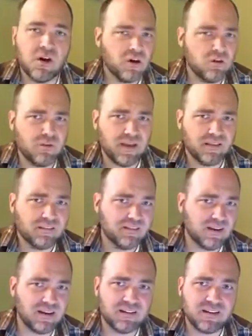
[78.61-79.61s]
who get
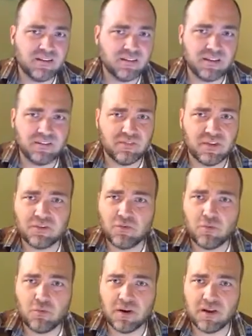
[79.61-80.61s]
sucked into this
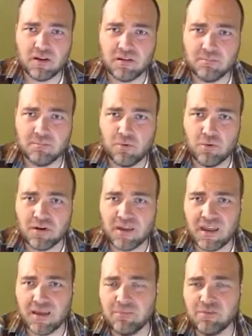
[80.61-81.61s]
Victorian board
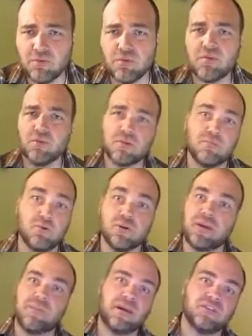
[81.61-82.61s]
game, sort of, where the board
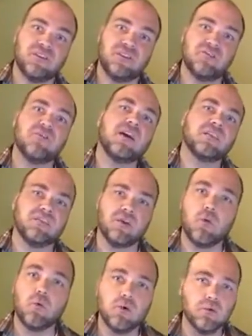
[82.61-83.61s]
game actually infects
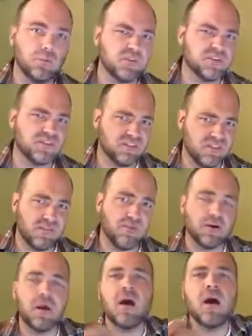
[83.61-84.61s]
their world, which is
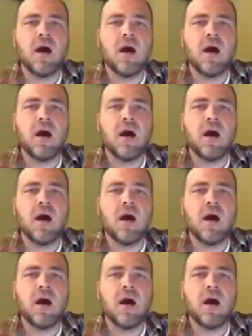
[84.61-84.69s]
different.